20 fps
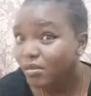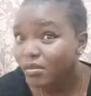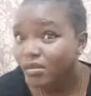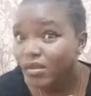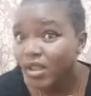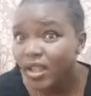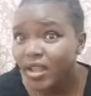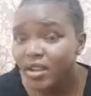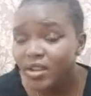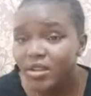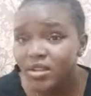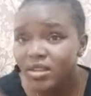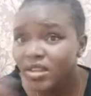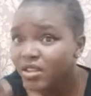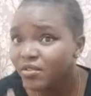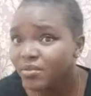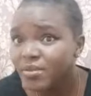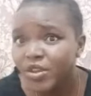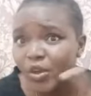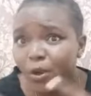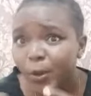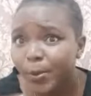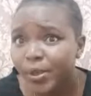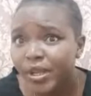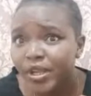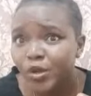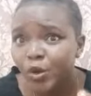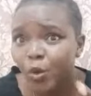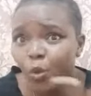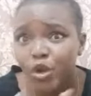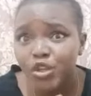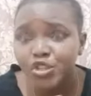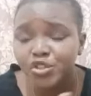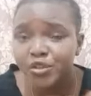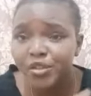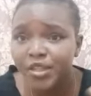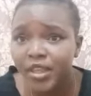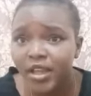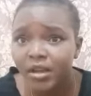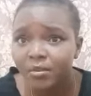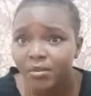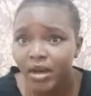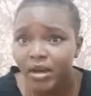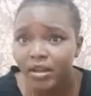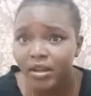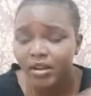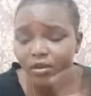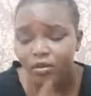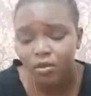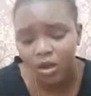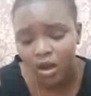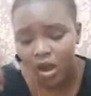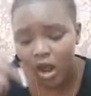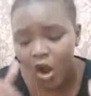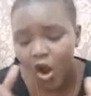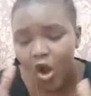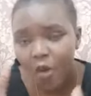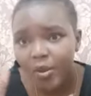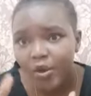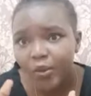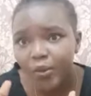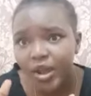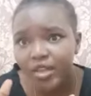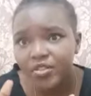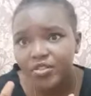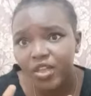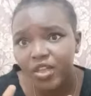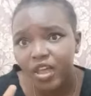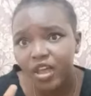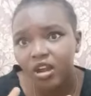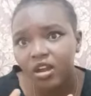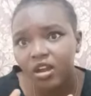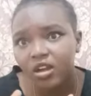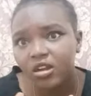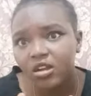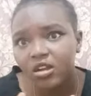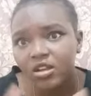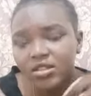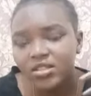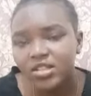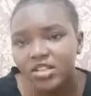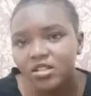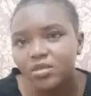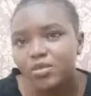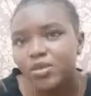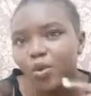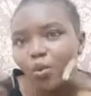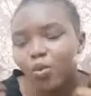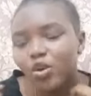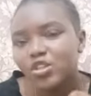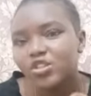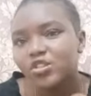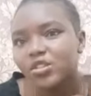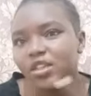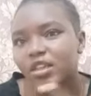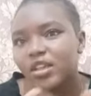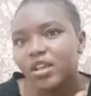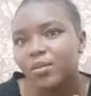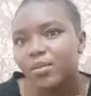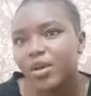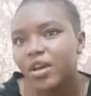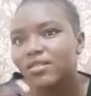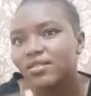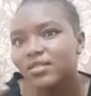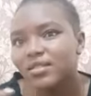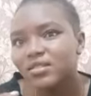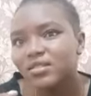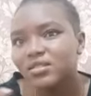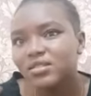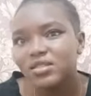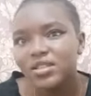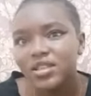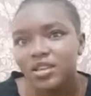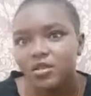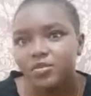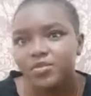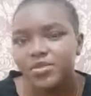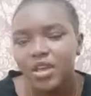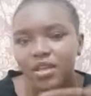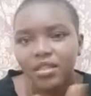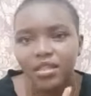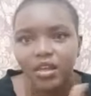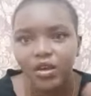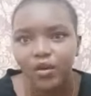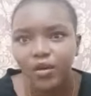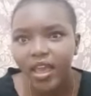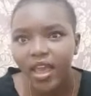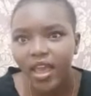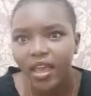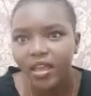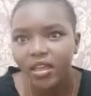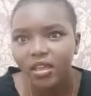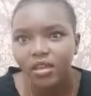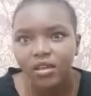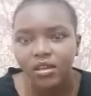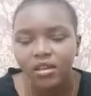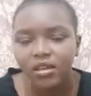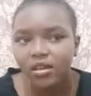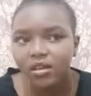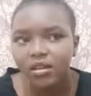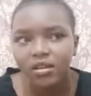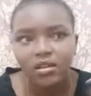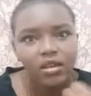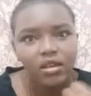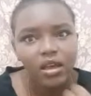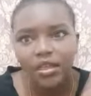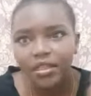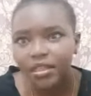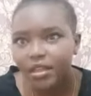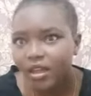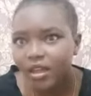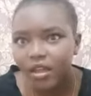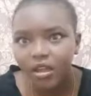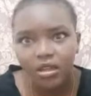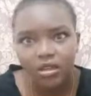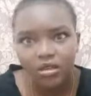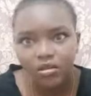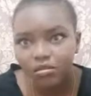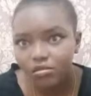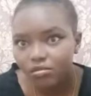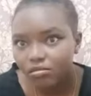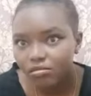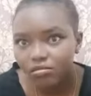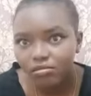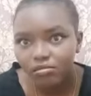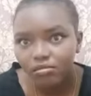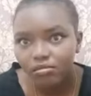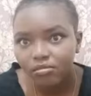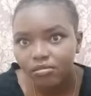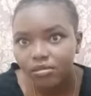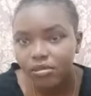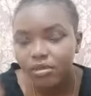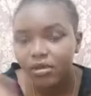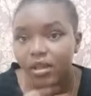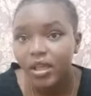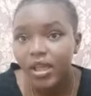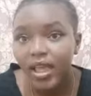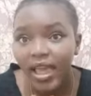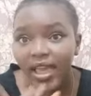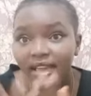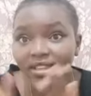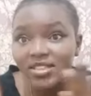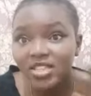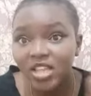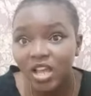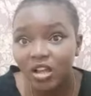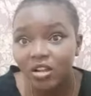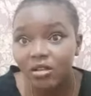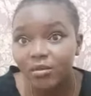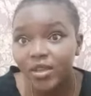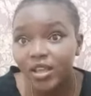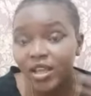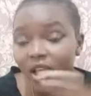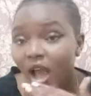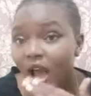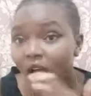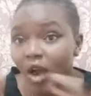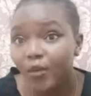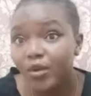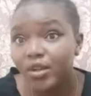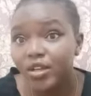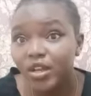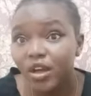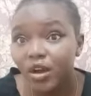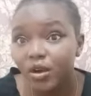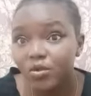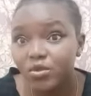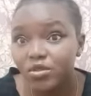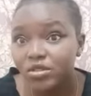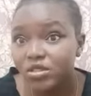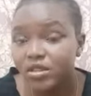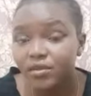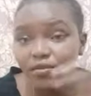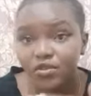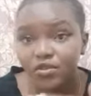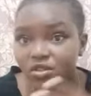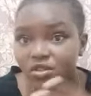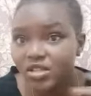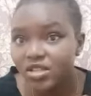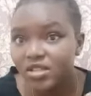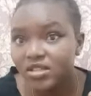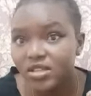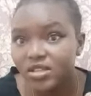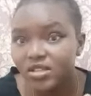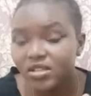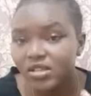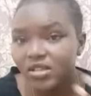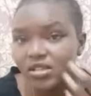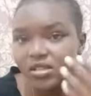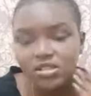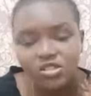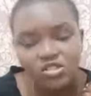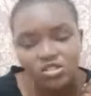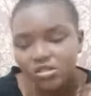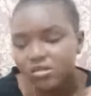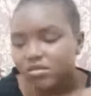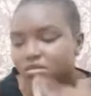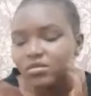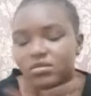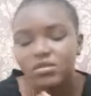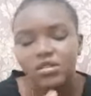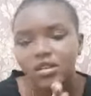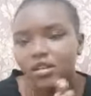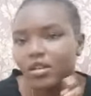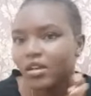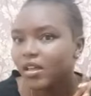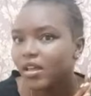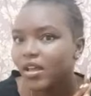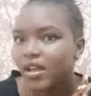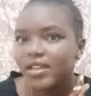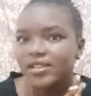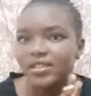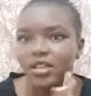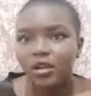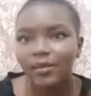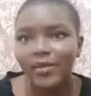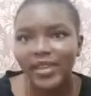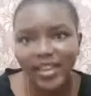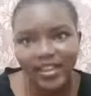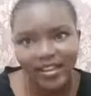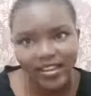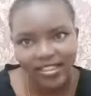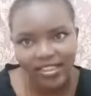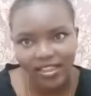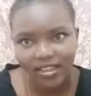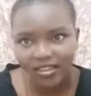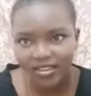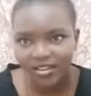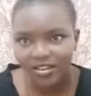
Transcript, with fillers: and give me your opinion what do you think about it comment right there tell me what you think about these tips are they okay are they and tell me how it goes if you see things just tell me anything you